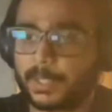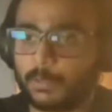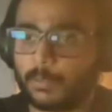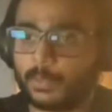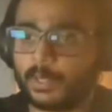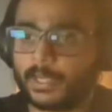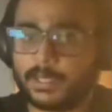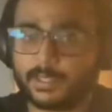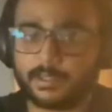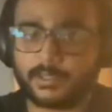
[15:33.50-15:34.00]

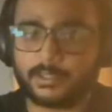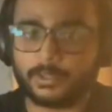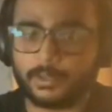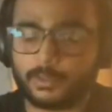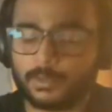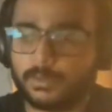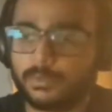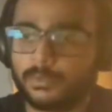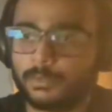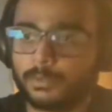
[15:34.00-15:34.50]
where
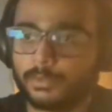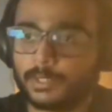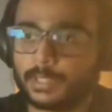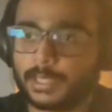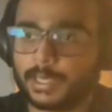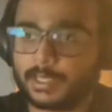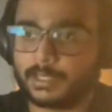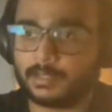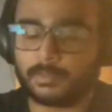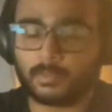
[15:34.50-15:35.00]
you
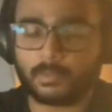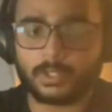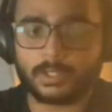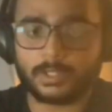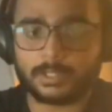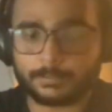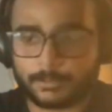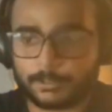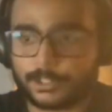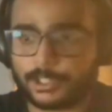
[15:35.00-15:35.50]
get
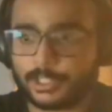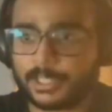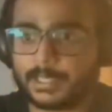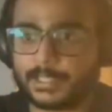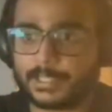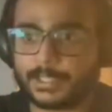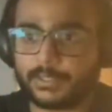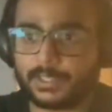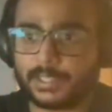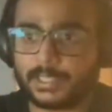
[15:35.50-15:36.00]
rewarded for
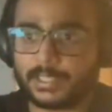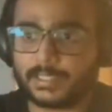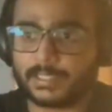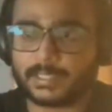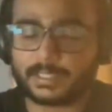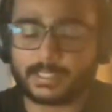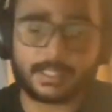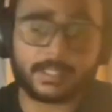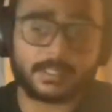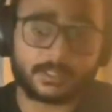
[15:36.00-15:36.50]
sharing your
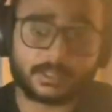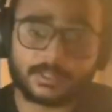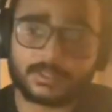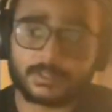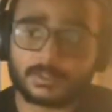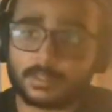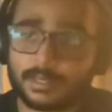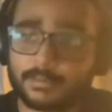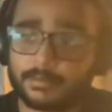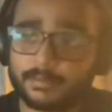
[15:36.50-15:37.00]
data, and
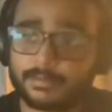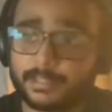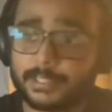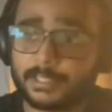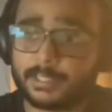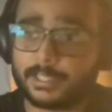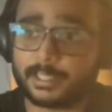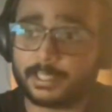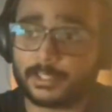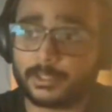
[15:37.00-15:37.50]
you have
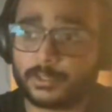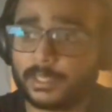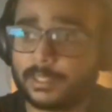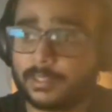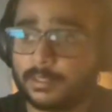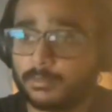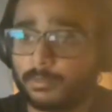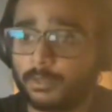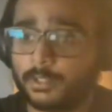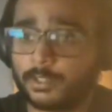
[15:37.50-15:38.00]
every right to
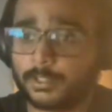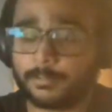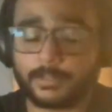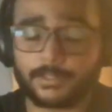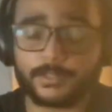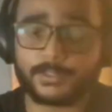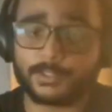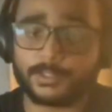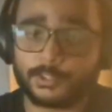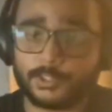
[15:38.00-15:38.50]
get rewarded
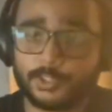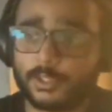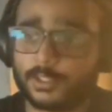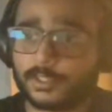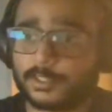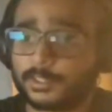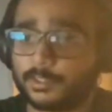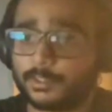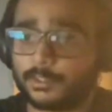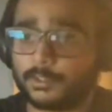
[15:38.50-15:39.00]
because it's
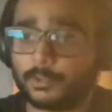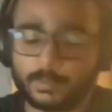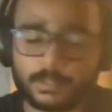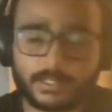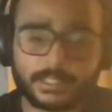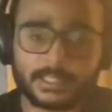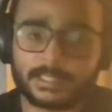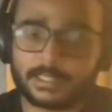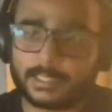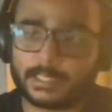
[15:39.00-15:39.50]
yours.
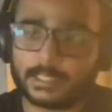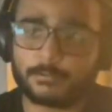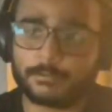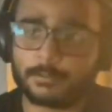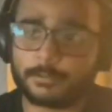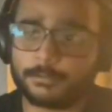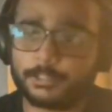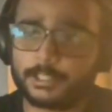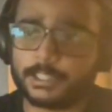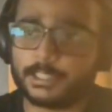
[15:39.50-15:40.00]
Nobody can take
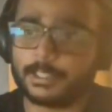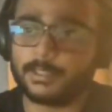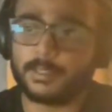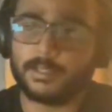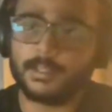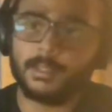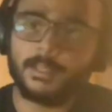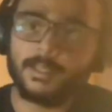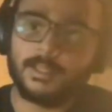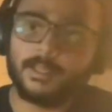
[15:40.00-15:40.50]
it for free.
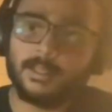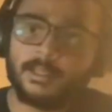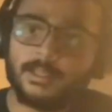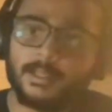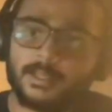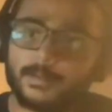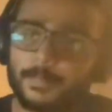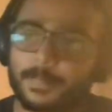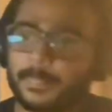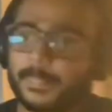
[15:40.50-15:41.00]

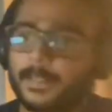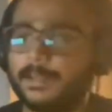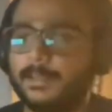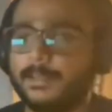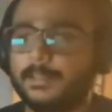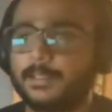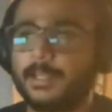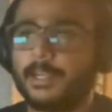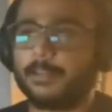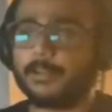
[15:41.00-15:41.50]

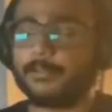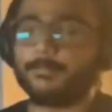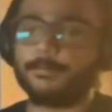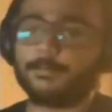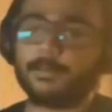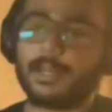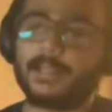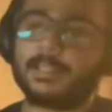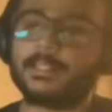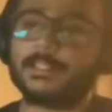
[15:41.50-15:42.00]

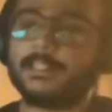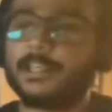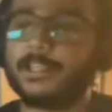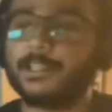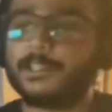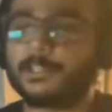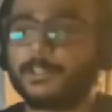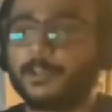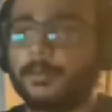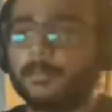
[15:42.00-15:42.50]
I've added
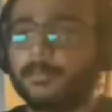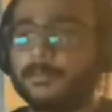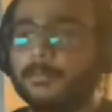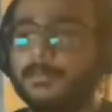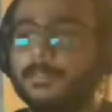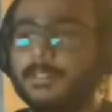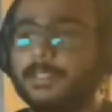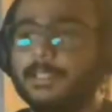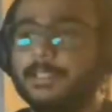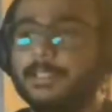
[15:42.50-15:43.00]

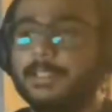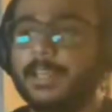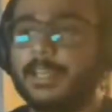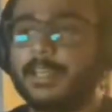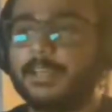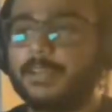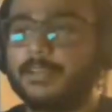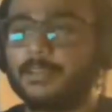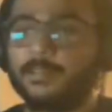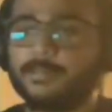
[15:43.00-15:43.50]
interoperability
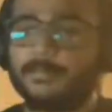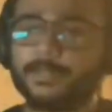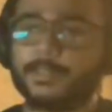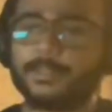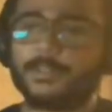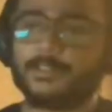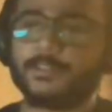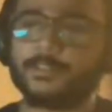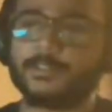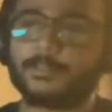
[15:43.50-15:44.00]
again
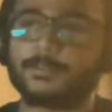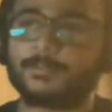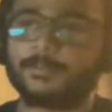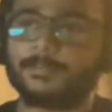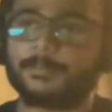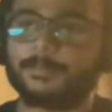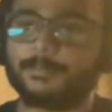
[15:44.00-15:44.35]
because